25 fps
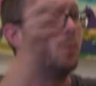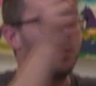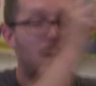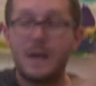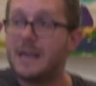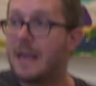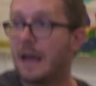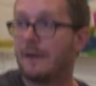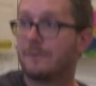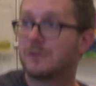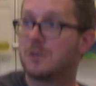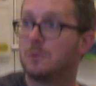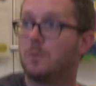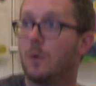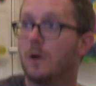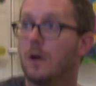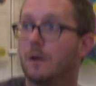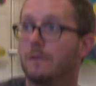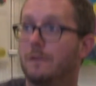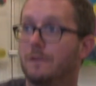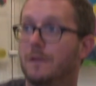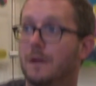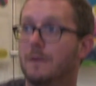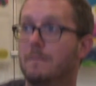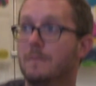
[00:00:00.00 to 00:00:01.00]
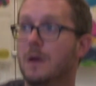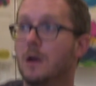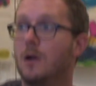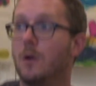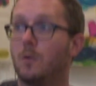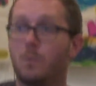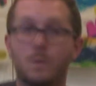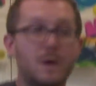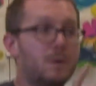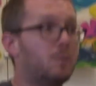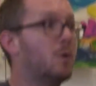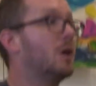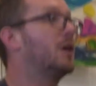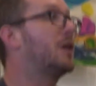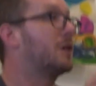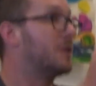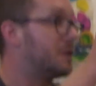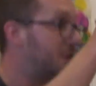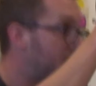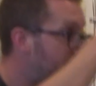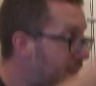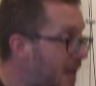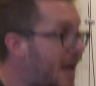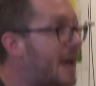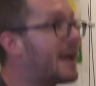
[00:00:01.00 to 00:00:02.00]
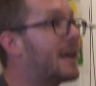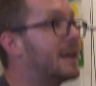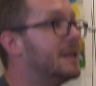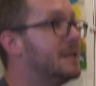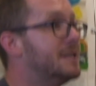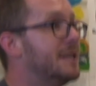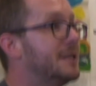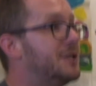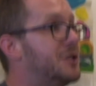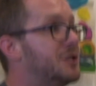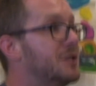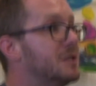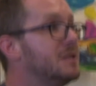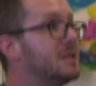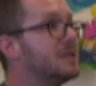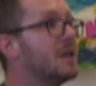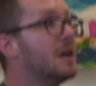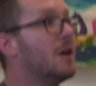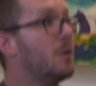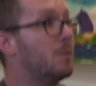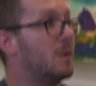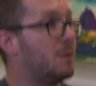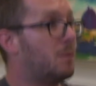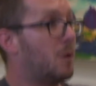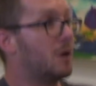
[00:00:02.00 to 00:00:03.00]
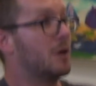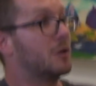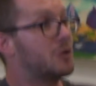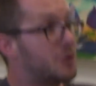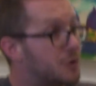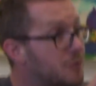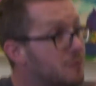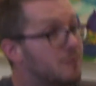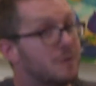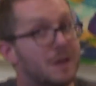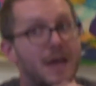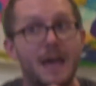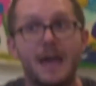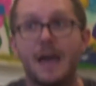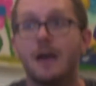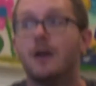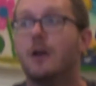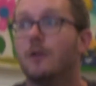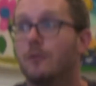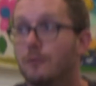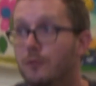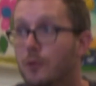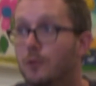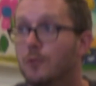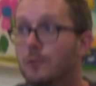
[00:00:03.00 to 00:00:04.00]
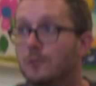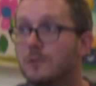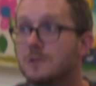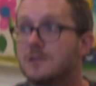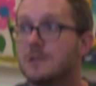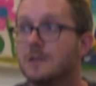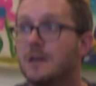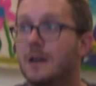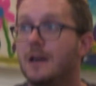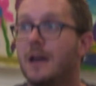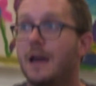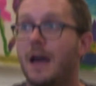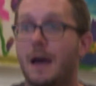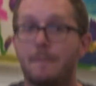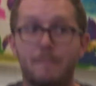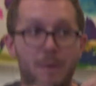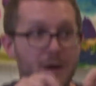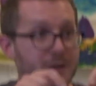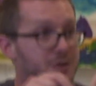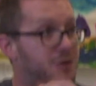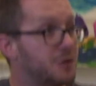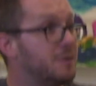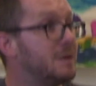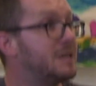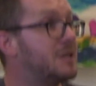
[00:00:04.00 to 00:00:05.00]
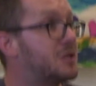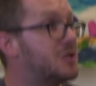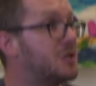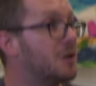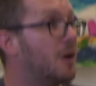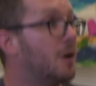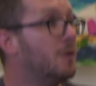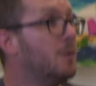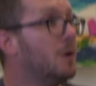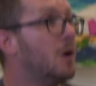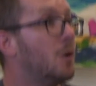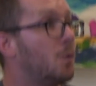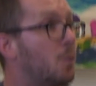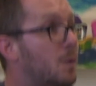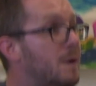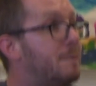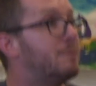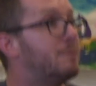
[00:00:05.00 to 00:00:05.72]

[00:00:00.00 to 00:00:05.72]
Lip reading: We have to work for them. We work under their conditions. We work to their rules. And by doing so, we